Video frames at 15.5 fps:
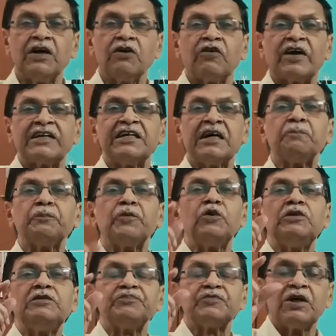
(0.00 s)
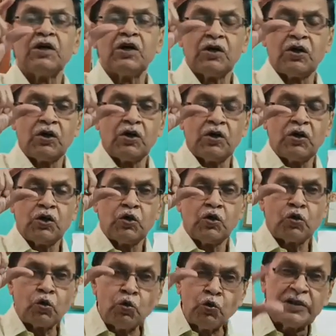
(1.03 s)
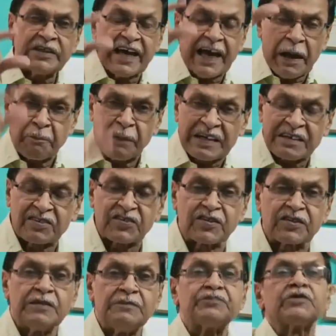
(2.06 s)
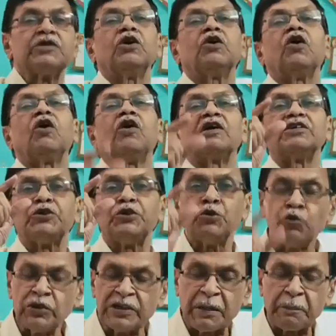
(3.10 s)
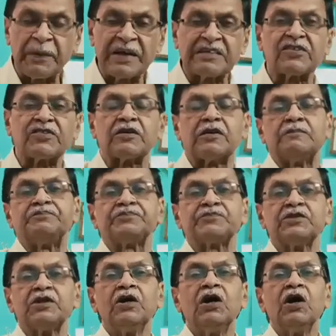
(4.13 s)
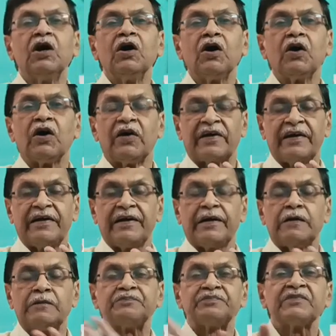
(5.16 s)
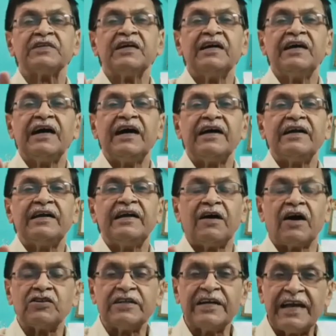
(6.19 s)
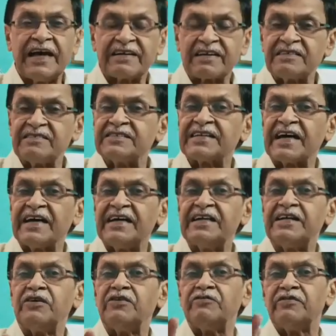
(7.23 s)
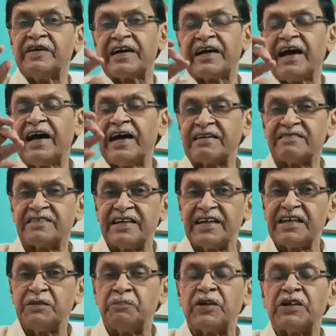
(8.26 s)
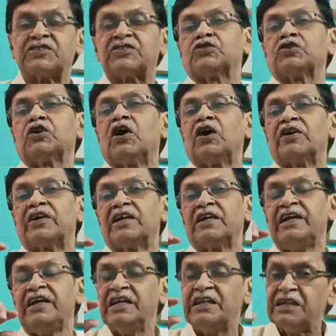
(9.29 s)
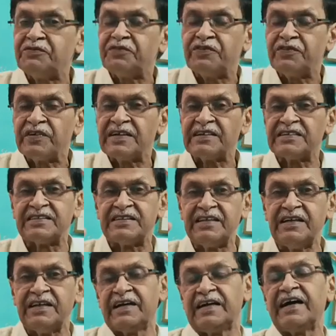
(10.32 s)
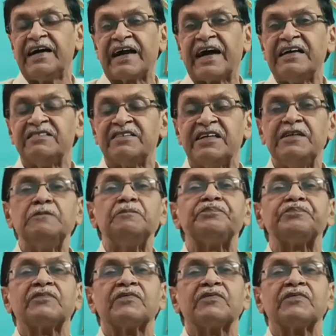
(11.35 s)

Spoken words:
For example, root apex or shoot apex, or on the lateral side where axillary buds or leaf is arising.